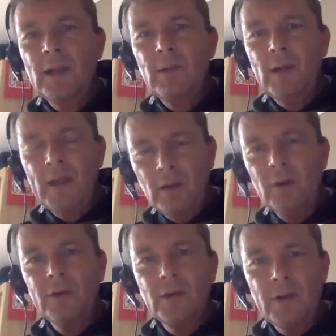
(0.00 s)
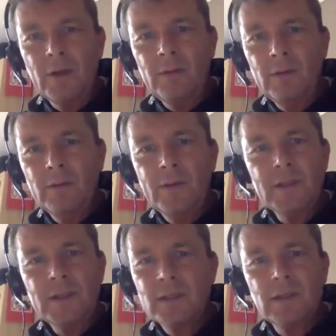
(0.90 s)
oh, hang on here now.
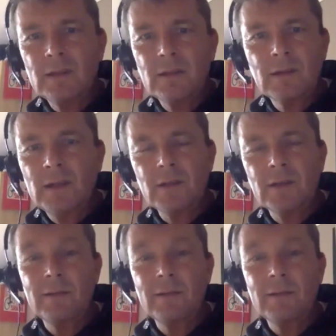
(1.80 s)
This isn't this.